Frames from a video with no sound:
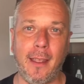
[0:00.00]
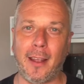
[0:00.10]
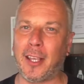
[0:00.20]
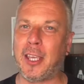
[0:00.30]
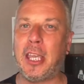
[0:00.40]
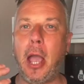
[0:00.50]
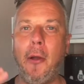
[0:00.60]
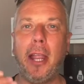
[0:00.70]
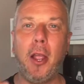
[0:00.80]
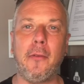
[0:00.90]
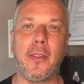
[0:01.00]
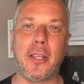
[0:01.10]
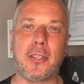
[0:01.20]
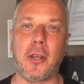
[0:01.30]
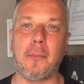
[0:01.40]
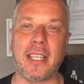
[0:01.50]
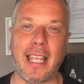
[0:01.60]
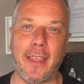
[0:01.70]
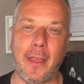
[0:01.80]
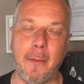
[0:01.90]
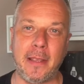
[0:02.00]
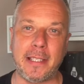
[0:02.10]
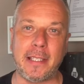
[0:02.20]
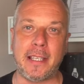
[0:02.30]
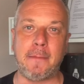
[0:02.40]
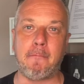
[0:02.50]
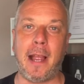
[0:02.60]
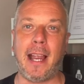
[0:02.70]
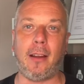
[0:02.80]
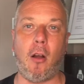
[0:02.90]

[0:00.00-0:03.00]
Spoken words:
and are going the top to get their businesses back